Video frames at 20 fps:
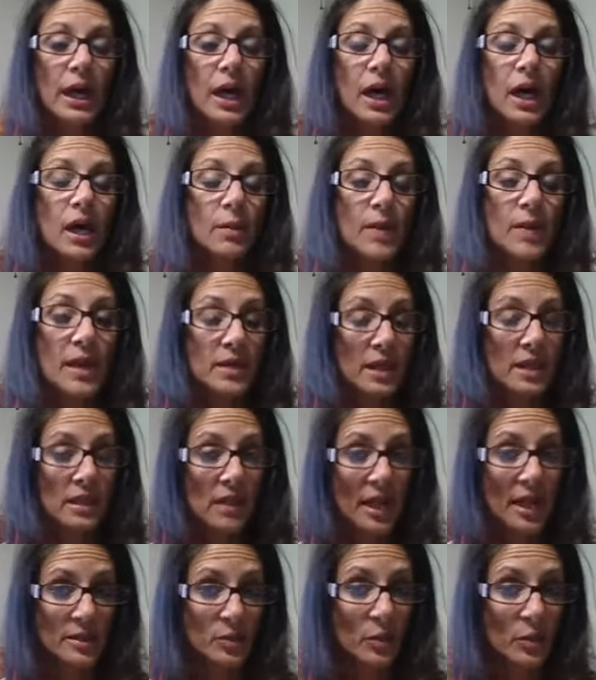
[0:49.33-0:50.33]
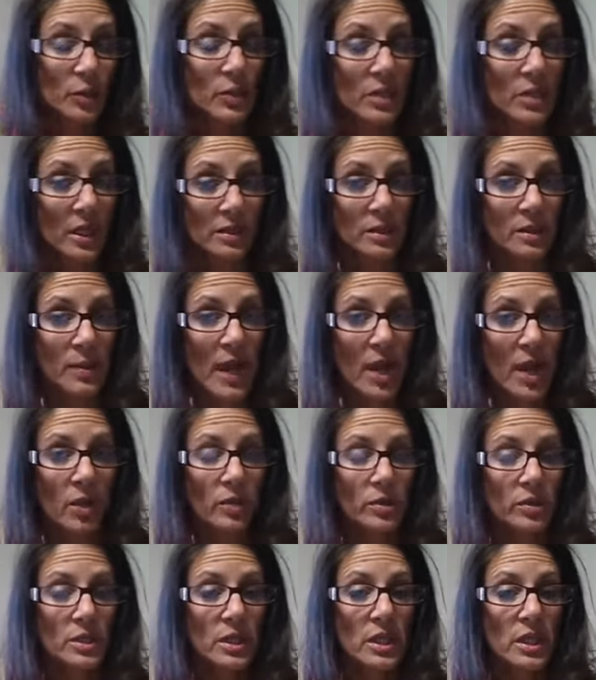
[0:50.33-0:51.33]
And then last week we talked
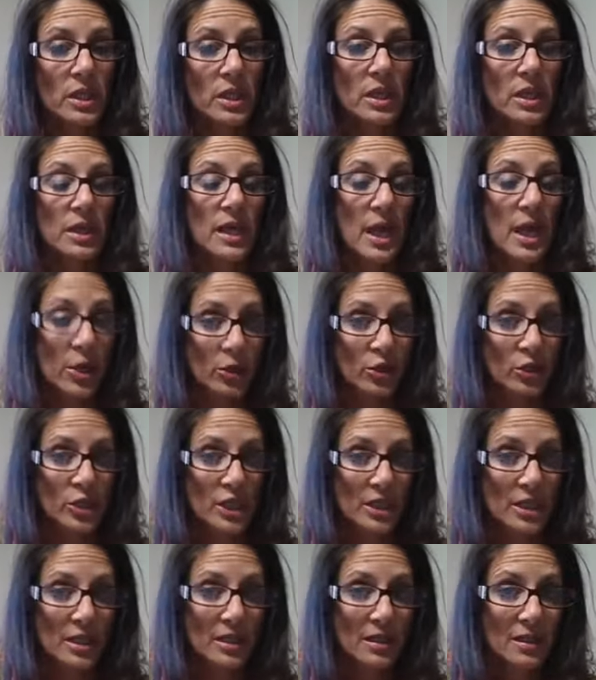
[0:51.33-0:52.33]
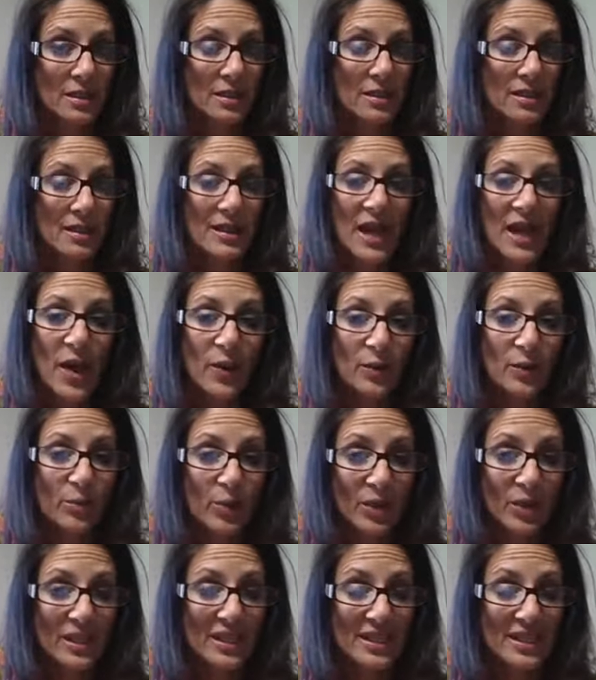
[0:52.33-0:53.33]
about energy and how
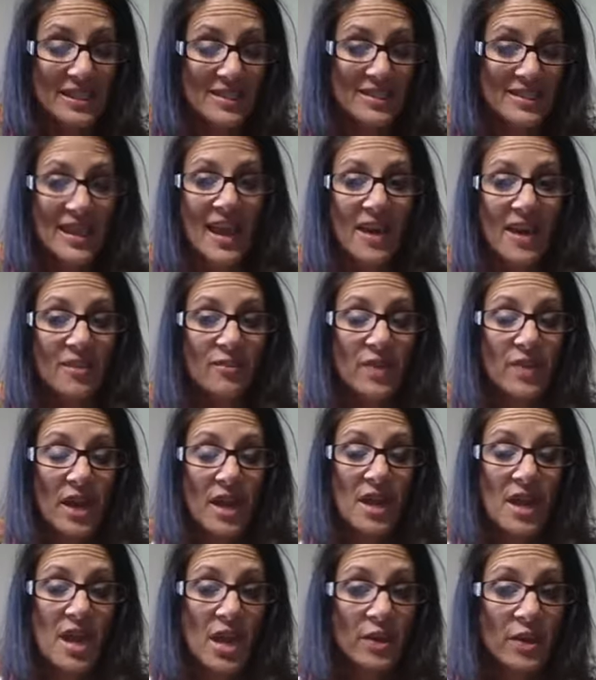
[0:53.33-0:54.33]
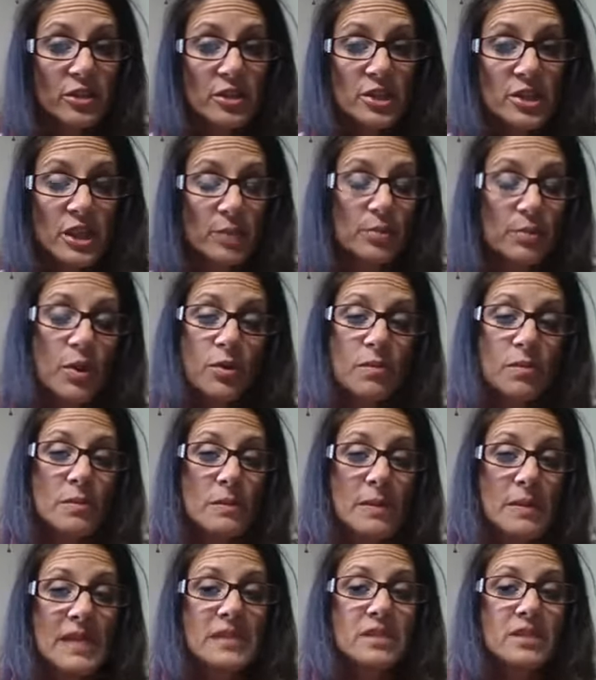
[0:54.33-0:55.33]
important it is to have energy, both
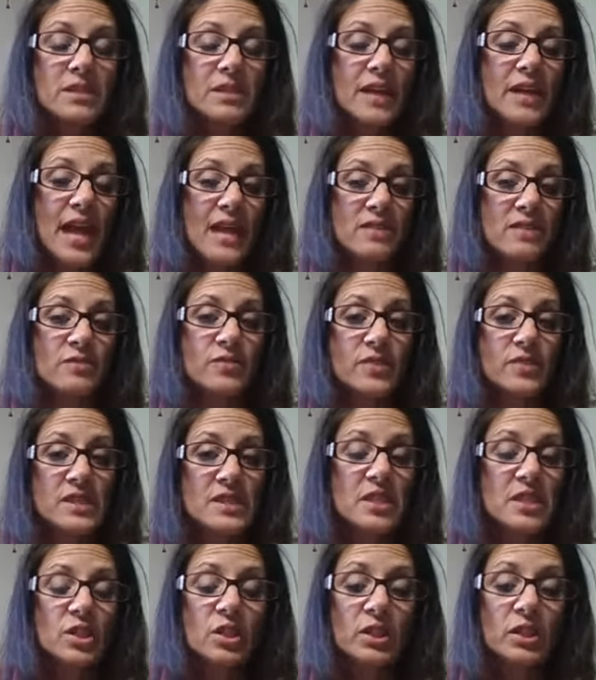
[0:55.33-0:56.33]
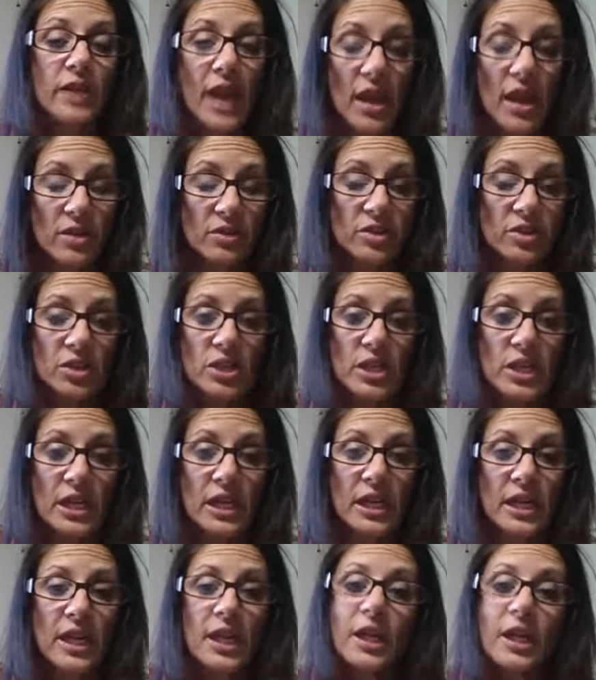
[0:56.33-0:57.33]
mental and physical
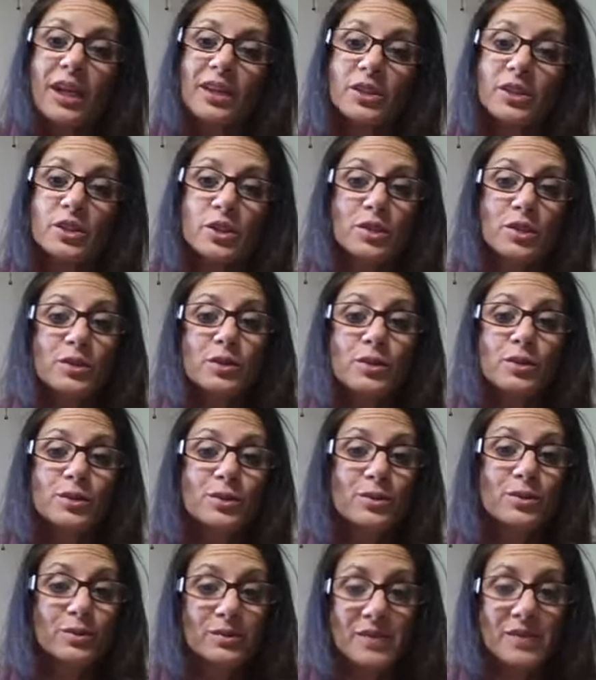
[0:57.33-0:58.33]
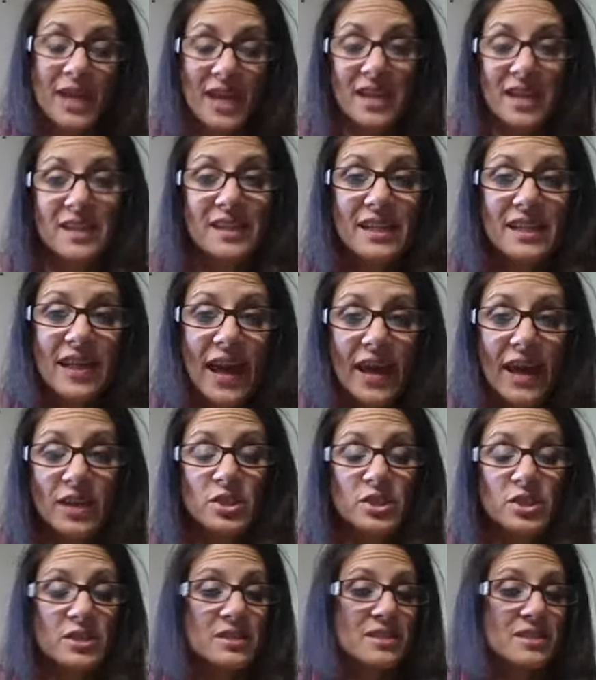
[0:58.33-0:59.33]
energy, to take the
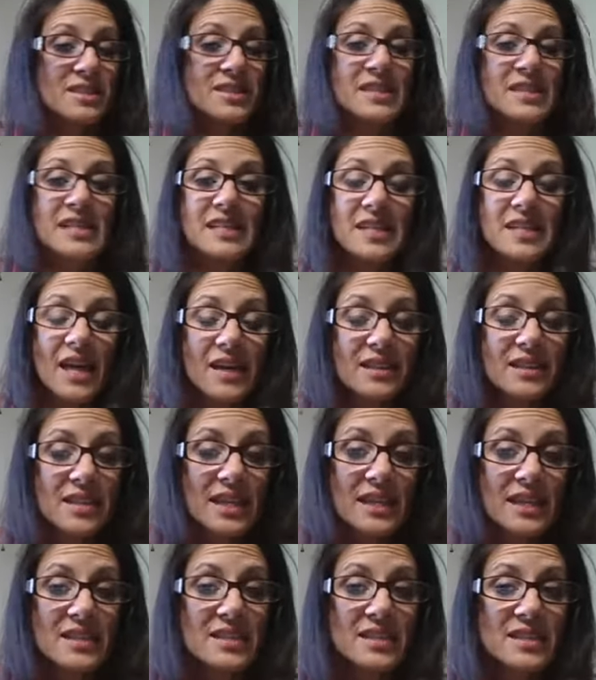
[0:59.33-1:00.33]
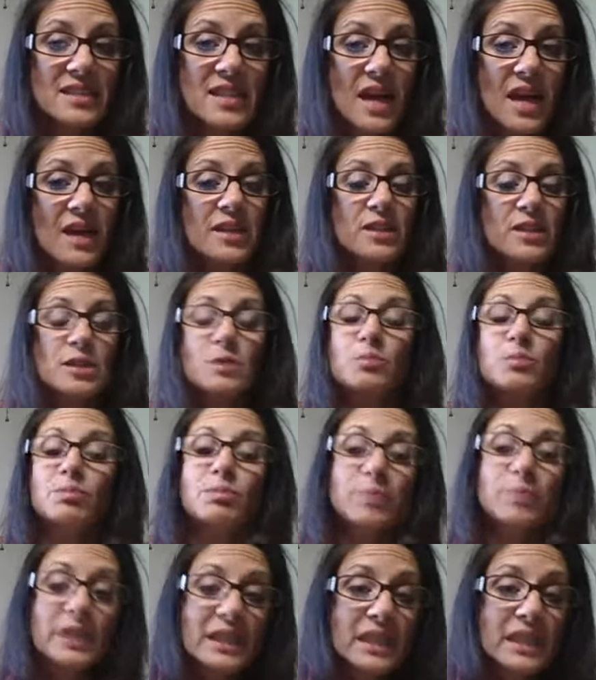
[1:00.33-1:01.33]
actions, to get things done, to
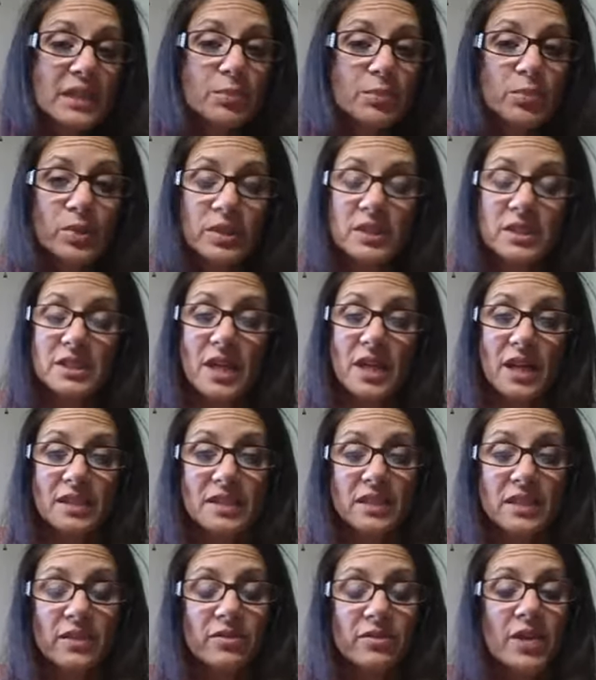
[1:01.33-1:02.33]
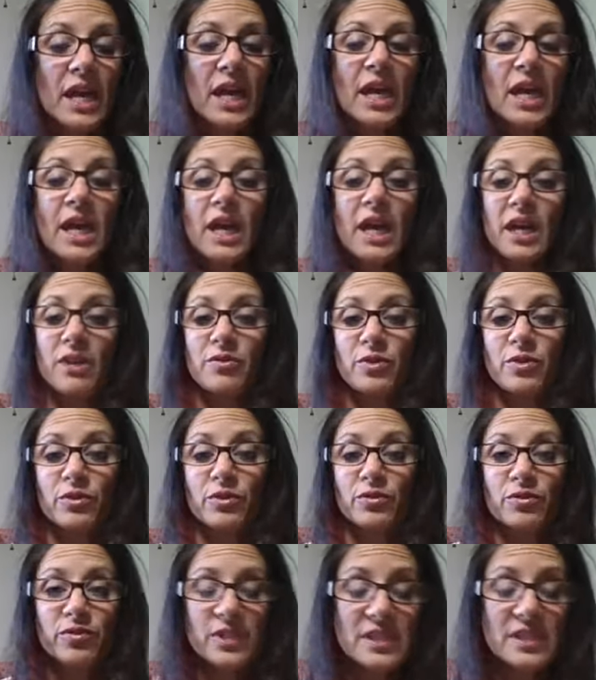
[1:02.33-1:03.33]
be productive. If you're
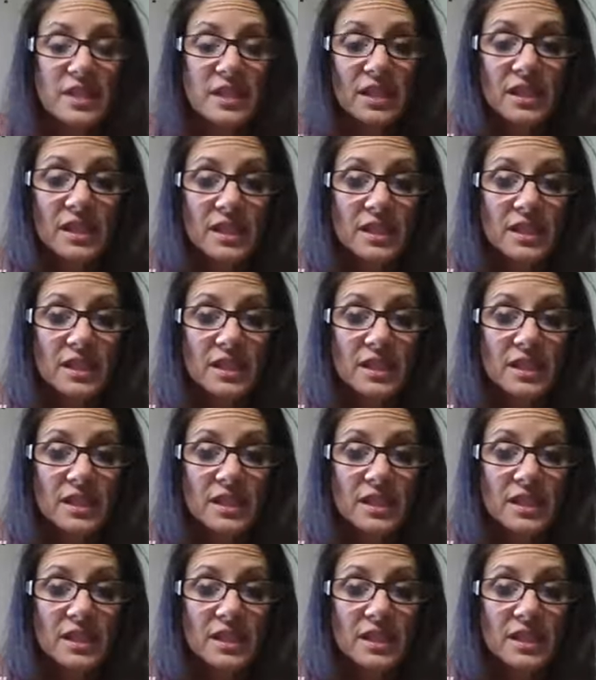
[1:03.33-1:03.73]
physically